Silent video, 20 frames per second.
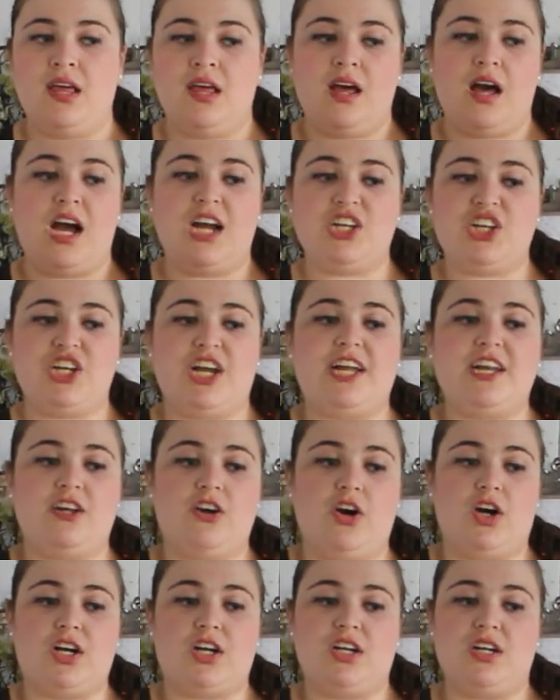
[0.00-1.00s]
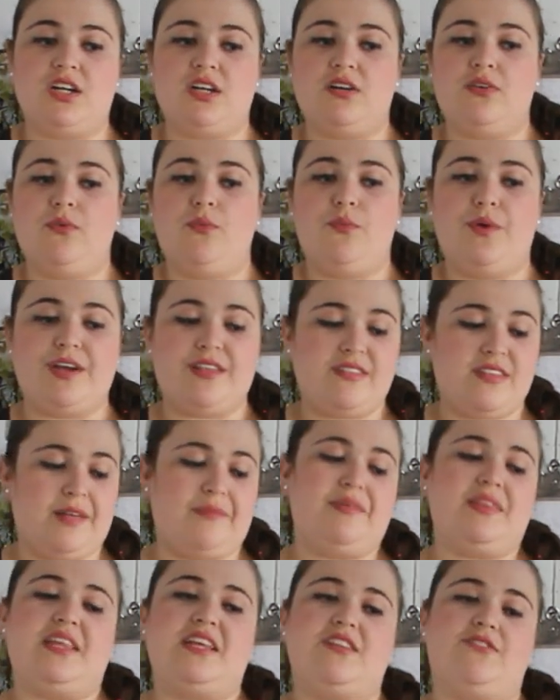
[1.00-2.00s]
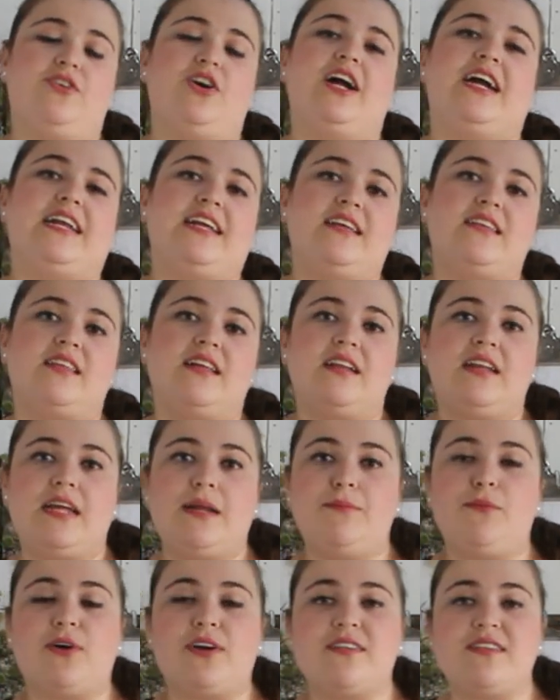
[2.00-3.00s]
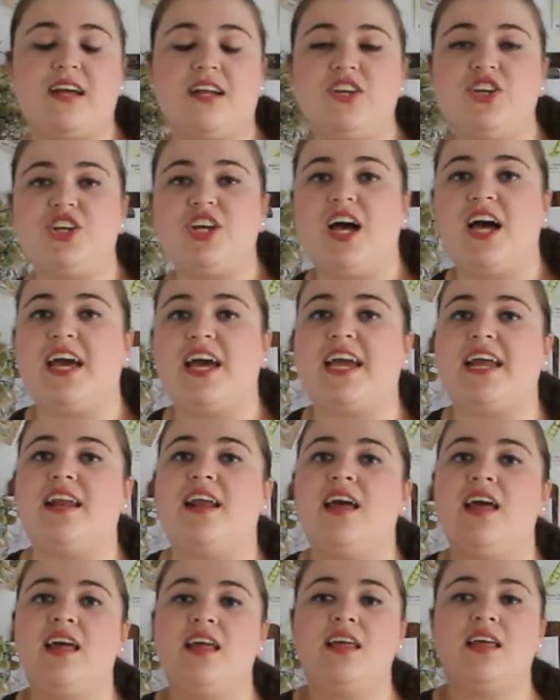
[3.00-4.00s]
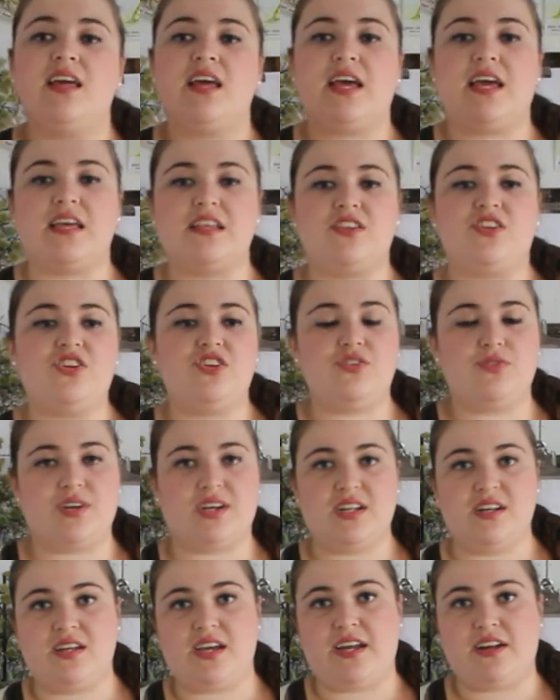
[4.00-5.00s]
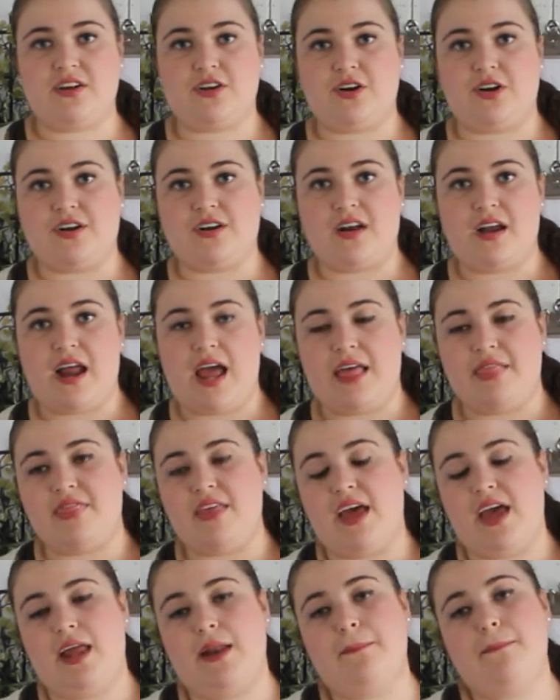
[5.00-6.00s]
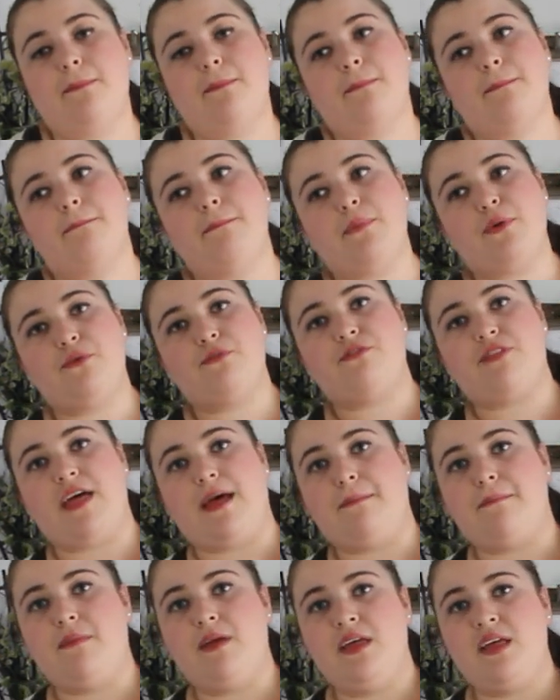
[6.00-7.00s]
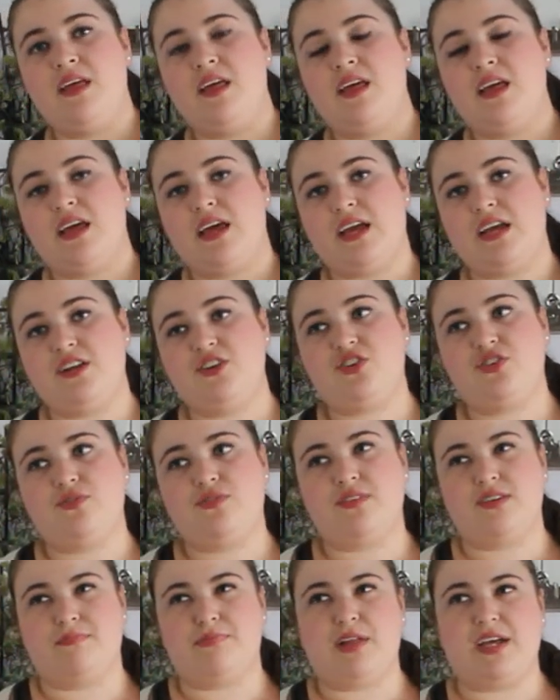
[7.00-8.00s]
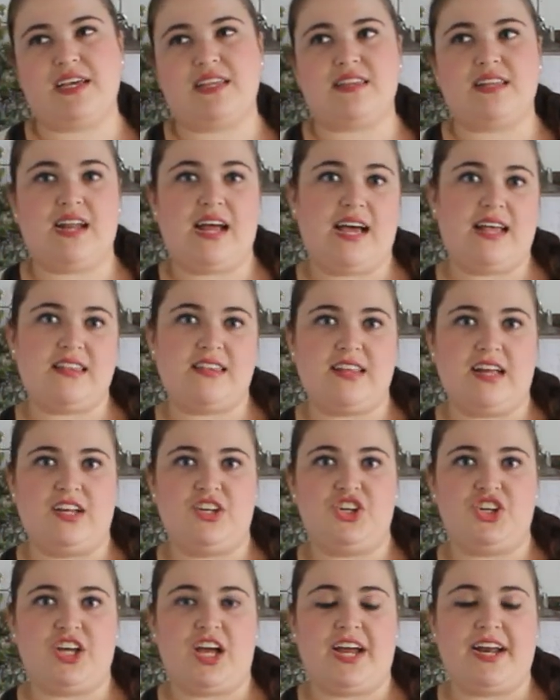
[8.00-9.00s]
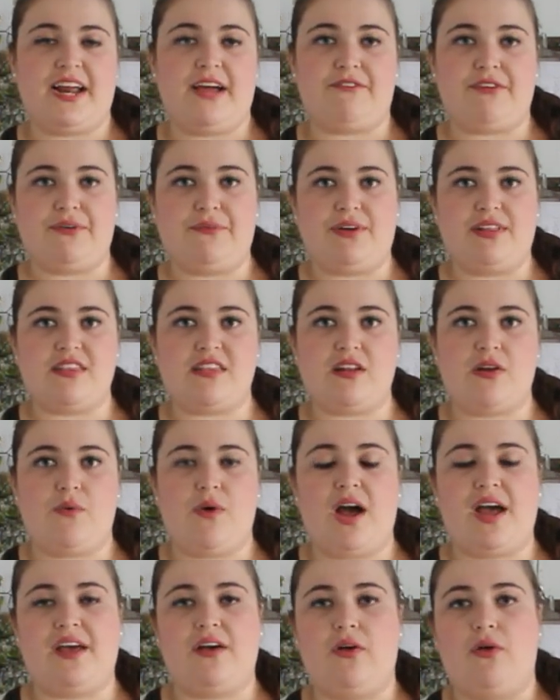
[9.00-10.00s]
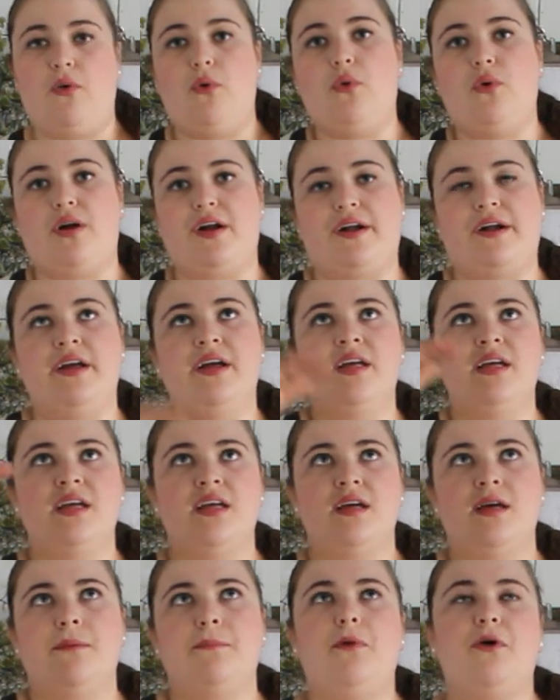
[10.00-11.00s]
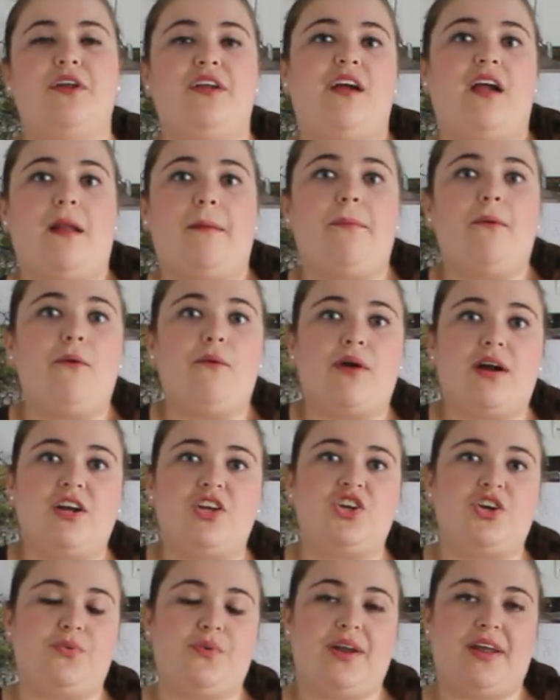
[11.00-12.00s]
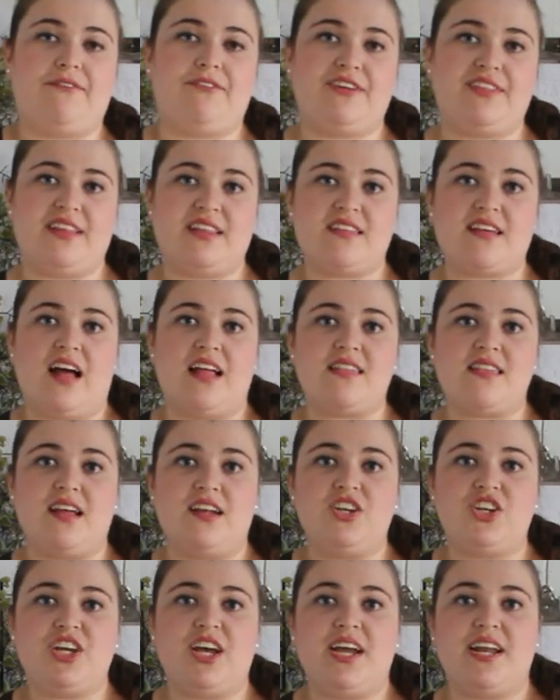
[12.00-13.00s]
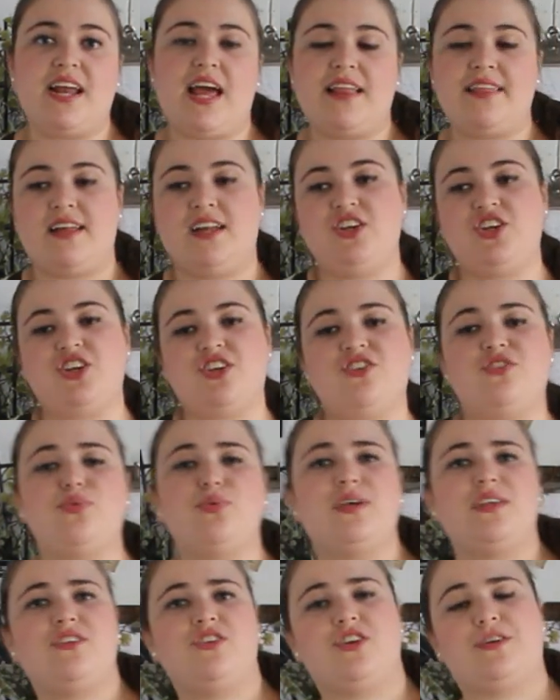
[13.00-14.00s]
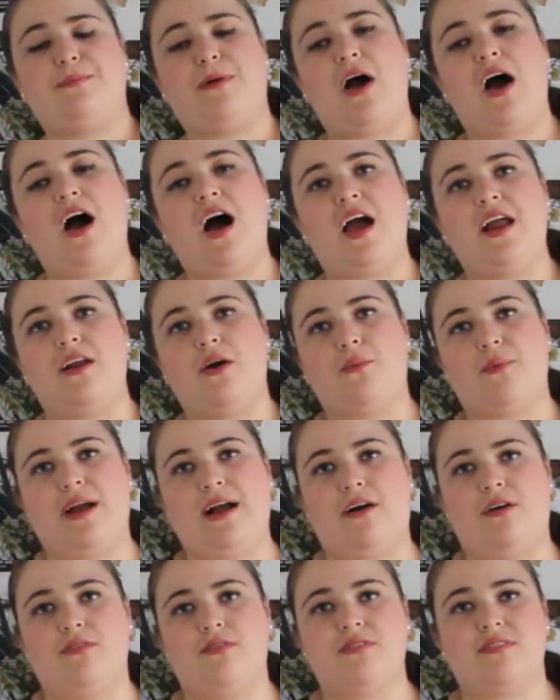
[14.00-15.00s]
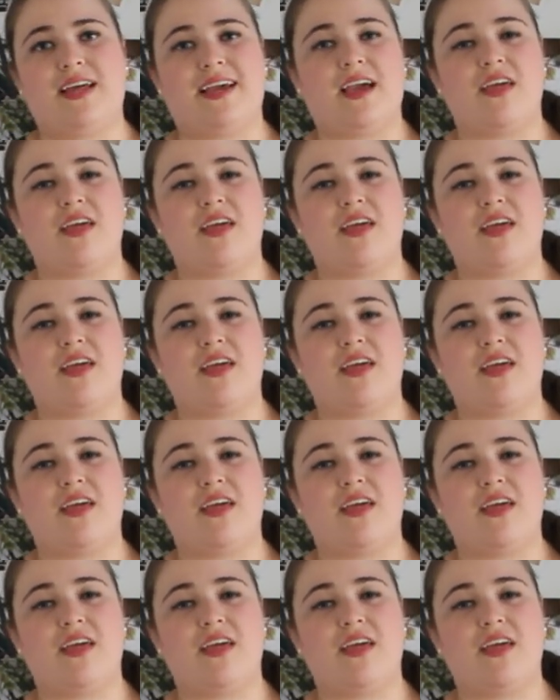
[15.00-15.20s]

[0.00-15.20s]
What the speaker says: a shade garden with some of these varieties that need more sunshine is to do a container garden and then move them into a place that has sunshine every once in a while, or put it on a porch or whatever that's got sunshine, and then just twist your pot around like a